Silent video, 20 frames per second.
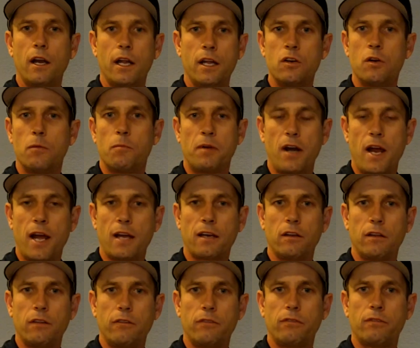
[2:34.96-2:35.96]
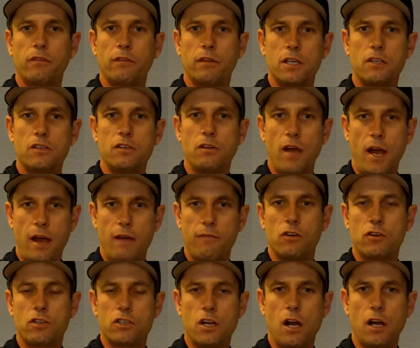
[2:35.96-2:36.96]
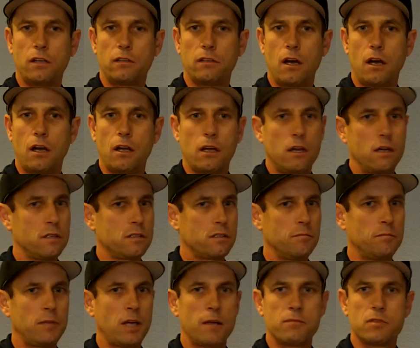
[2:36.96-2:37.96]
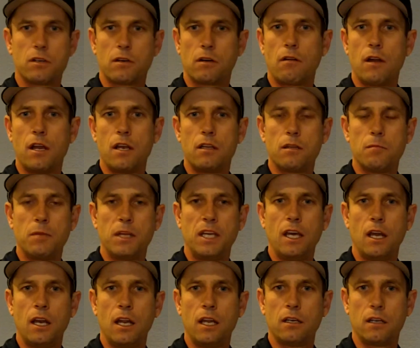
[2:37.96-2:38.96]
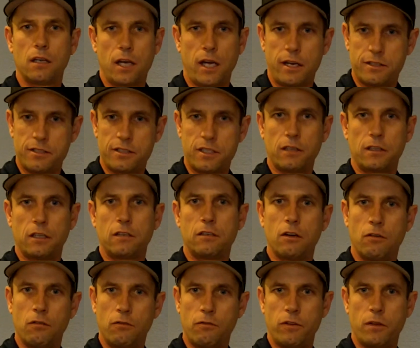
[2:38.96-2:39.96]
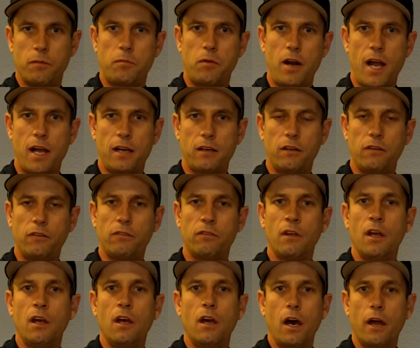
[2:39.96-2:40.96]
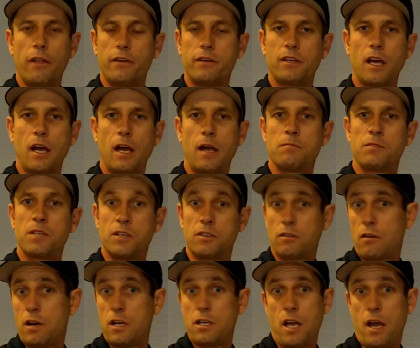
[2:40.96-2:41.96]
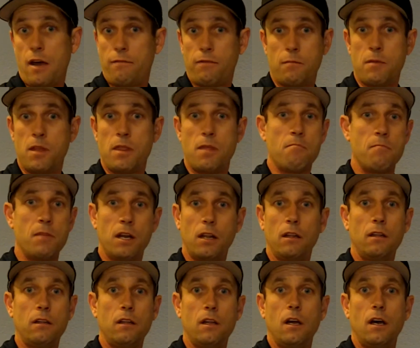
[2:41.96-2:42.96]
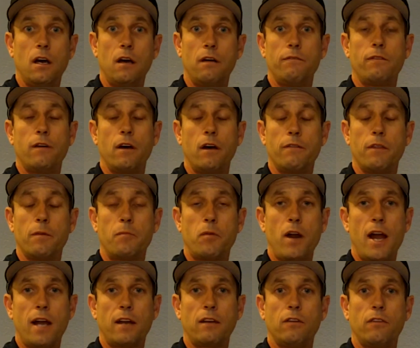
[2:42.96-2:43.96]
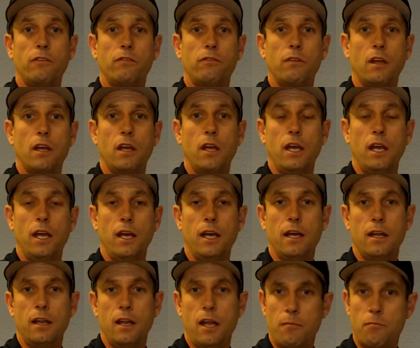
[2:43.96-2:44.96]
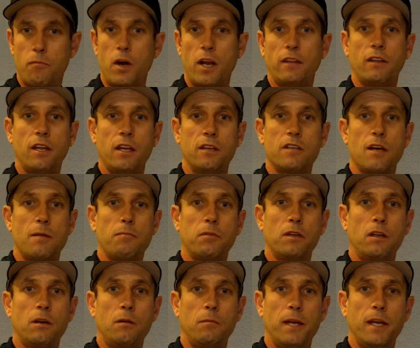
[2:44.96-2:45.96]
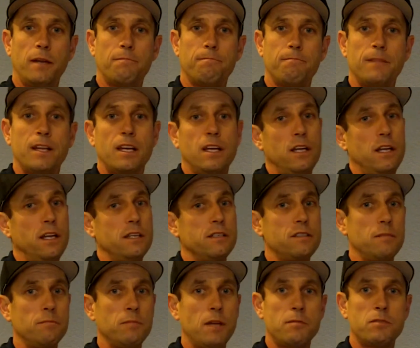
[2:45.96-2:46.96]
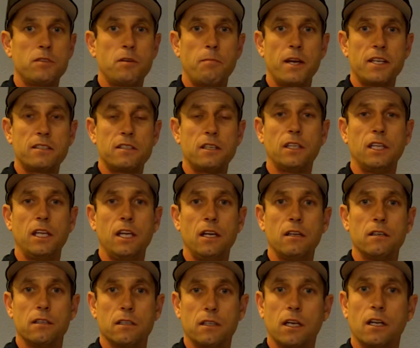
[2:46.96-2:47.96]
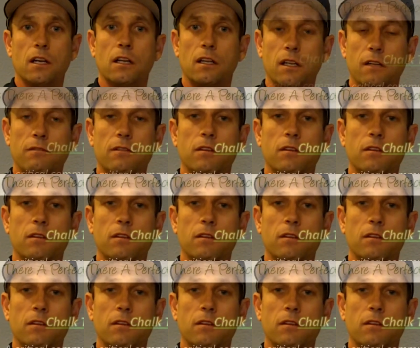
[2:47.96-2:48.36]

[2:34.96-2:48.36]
in your practice that you have your chalk talk. Sometimes they're great at the beginning to kind of set the tone for the practice. Other times it's great to have them in the middle of the practice and break things up a little bit. And sometimes they're best at the end to kind of leave